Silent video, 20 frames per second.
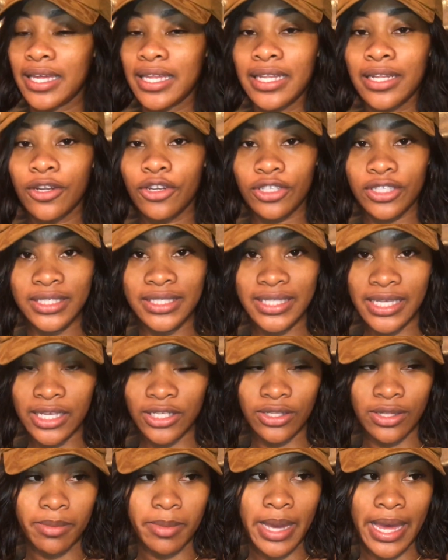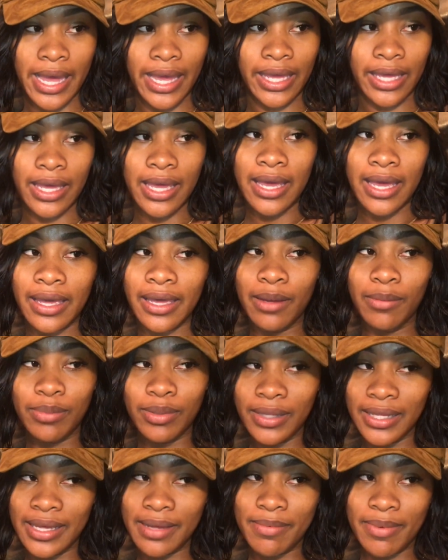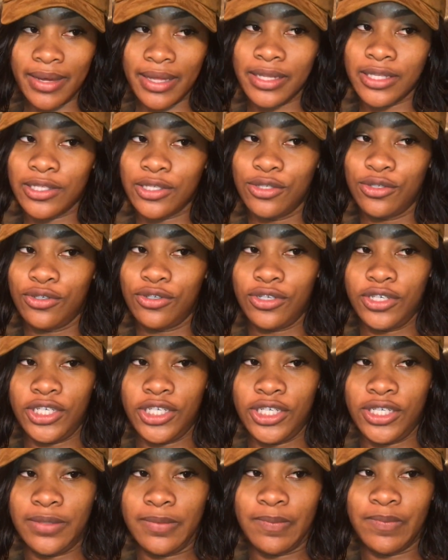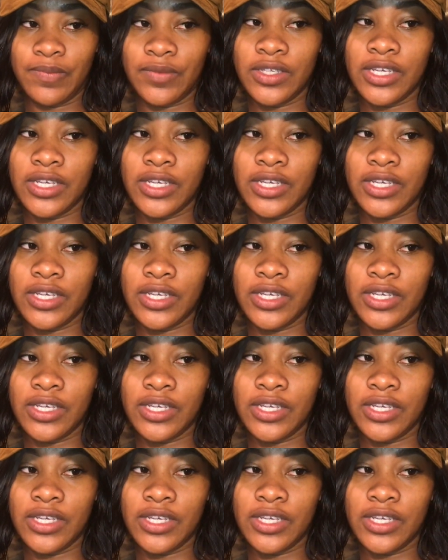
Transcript: And it literally says on the back, complete balanced nutrition